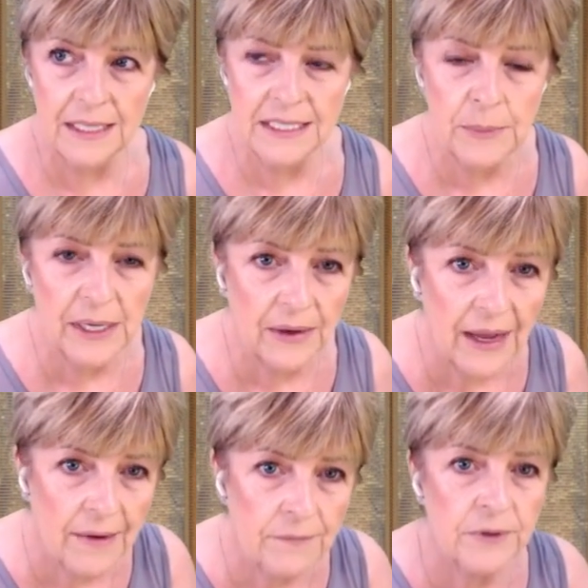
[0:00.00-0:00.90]
it's a bit
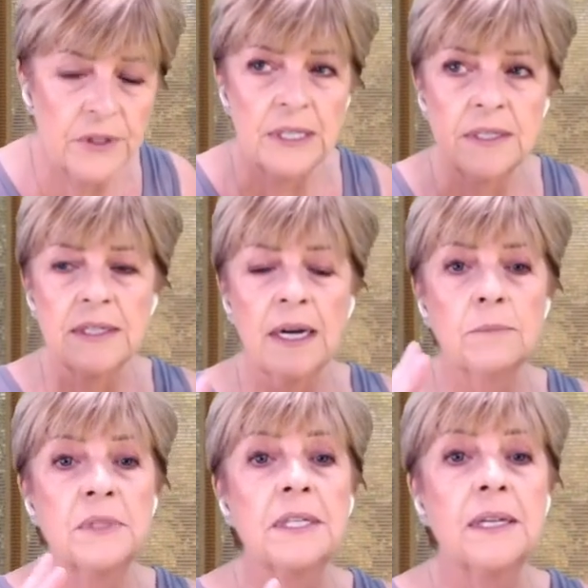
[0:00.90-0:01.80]
like everything's
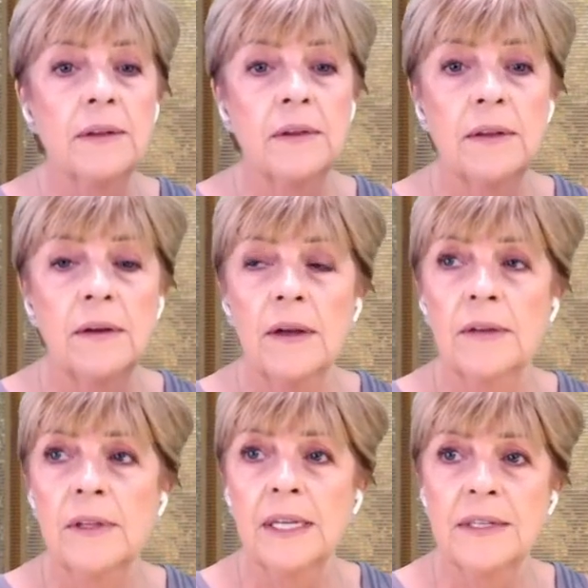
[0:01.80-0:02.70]
come together that
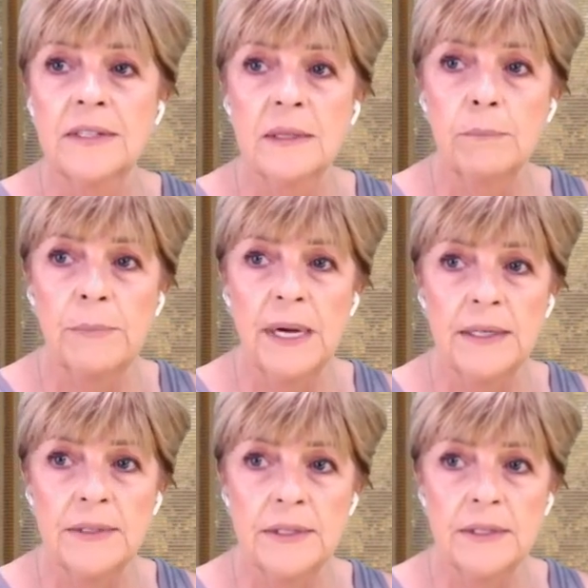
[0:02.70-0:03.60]
I think is the
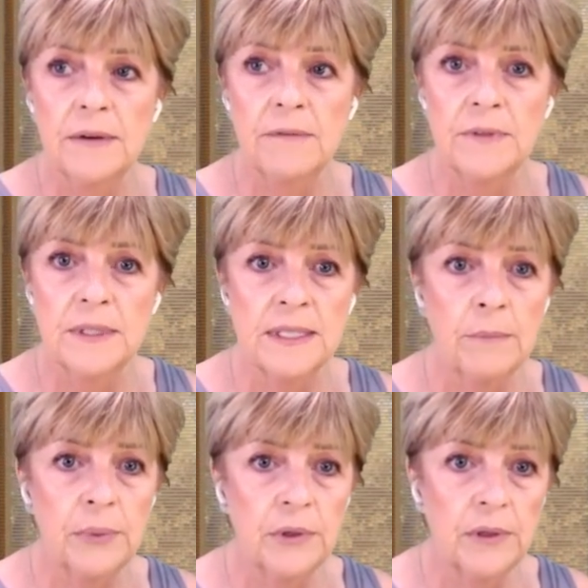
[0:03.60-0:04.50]
best for
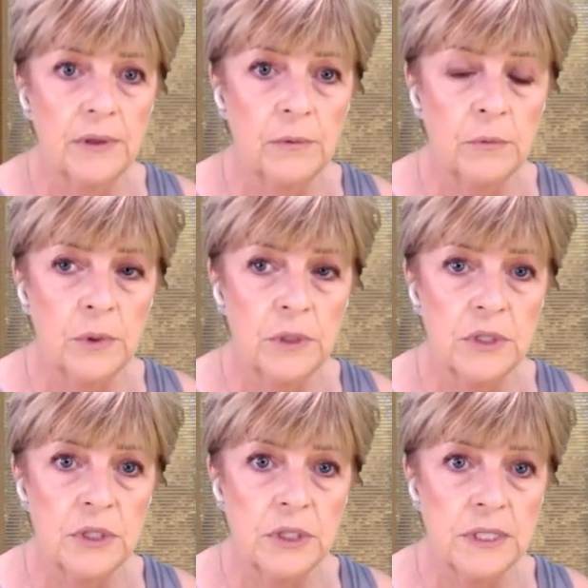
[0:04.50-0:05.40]
somebody that
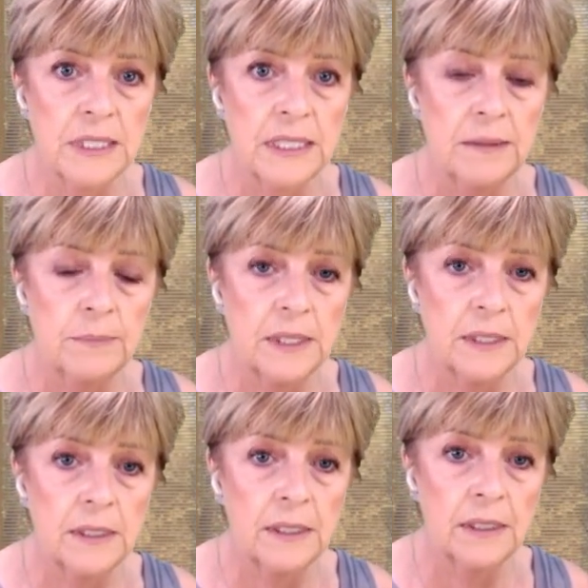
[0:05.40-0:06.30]
wants to just keep
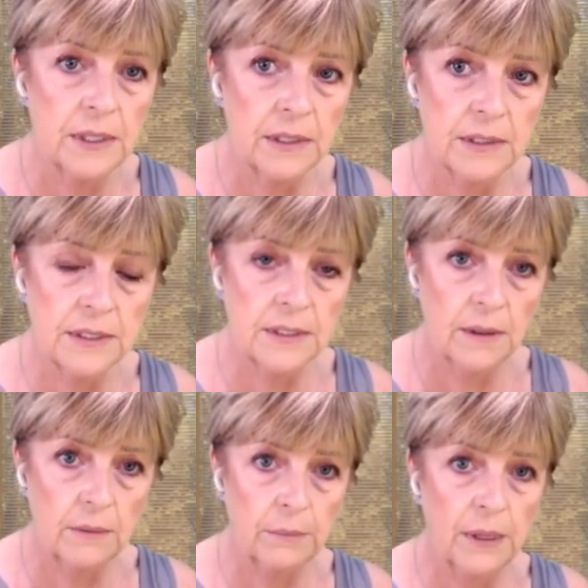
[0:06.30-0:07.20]
taking the next step.